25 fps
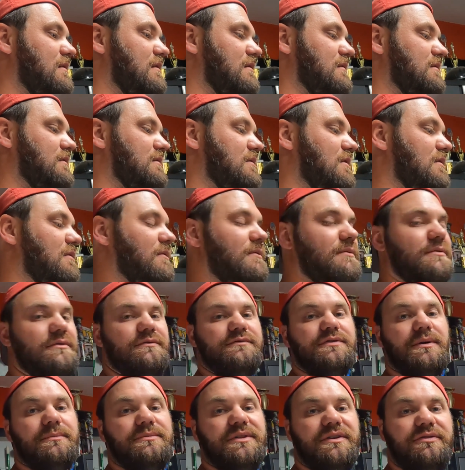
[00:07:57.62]
you know,
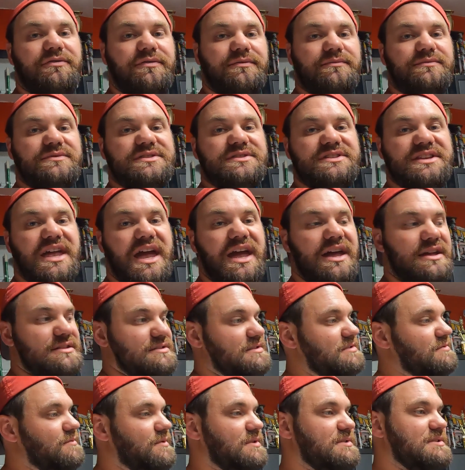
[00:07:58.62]
from the
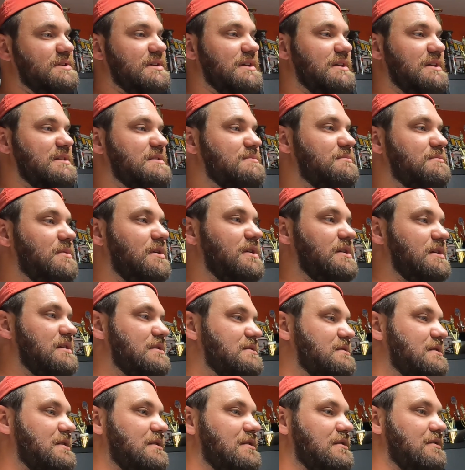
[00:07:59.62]
stands and once it gets muddy,
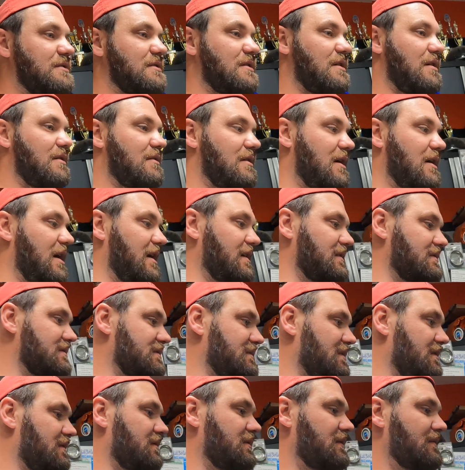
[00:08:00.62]
it's going to look all right.
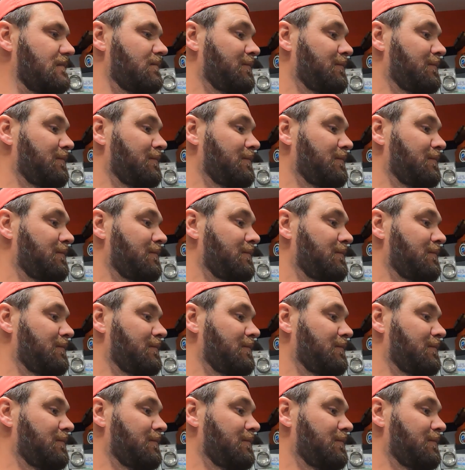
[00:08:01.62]
So